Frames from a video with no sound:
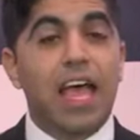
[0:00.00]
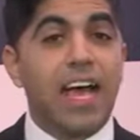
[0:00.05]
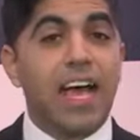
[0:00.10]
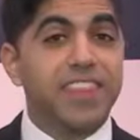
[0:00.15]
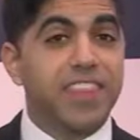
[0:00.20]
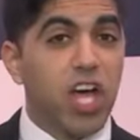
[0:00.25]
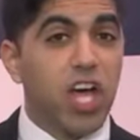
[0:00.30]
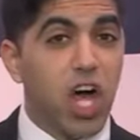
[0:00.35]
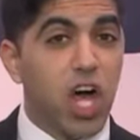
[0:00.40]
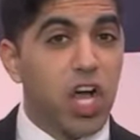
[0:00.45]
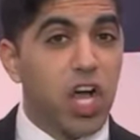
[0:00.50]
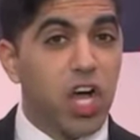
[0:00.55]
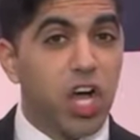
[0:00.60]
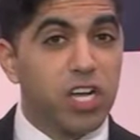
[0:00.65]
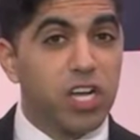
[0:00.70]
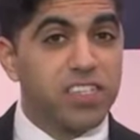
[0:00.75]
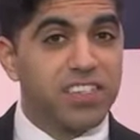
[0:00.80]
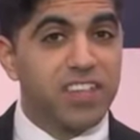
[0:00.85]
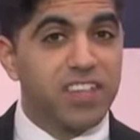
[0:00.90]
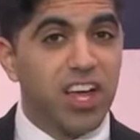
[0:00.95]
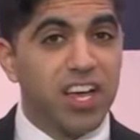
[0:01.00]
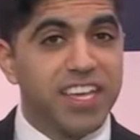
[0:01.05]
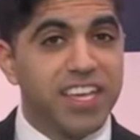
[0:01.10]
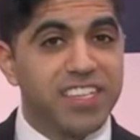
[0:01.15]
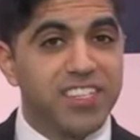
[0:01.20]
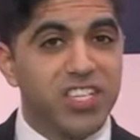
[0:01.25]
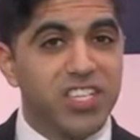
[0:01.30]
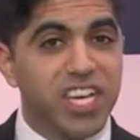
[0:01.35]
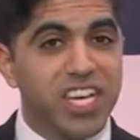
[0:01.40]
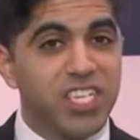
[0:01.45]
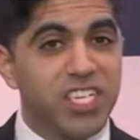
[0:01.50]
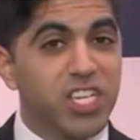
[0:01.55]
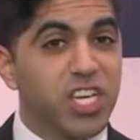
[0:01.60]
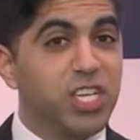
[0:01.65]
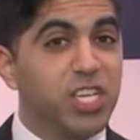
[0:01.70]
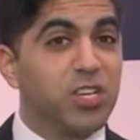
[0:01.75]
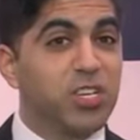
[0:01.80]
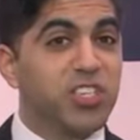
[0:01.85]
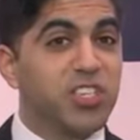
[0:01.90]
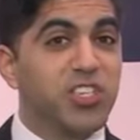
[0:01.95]
At the Hong Kong Stock
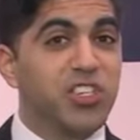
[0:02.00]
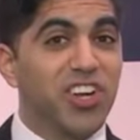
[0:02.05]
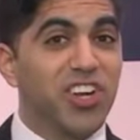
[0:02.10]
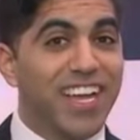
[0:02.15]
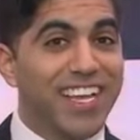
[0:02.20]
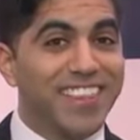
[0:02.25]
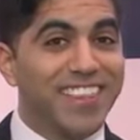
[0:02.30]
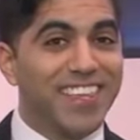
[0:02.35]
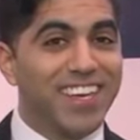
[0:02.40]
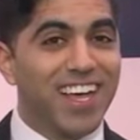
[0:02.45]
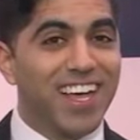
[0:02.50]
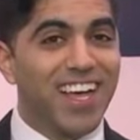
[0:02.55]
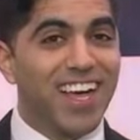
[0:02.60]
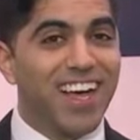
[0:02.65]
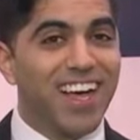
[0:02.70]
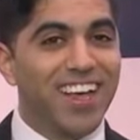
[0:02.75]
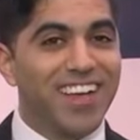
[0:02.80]
Exchange, you'll strike the gong.